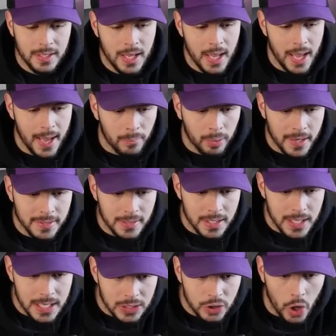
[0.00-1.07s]
and press
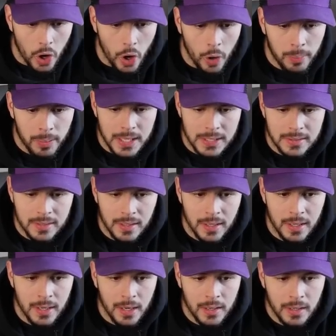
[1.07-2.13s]
E to open it.
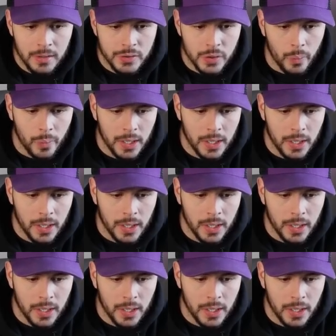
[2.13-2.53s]
So we're gonna